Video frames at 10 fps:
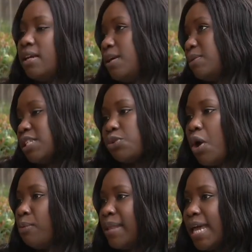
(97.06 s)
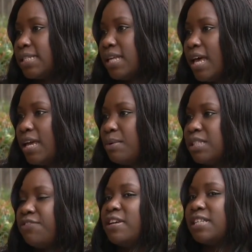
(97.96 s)
He was a trailblazer. He was
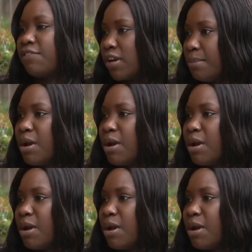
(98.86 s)
the first African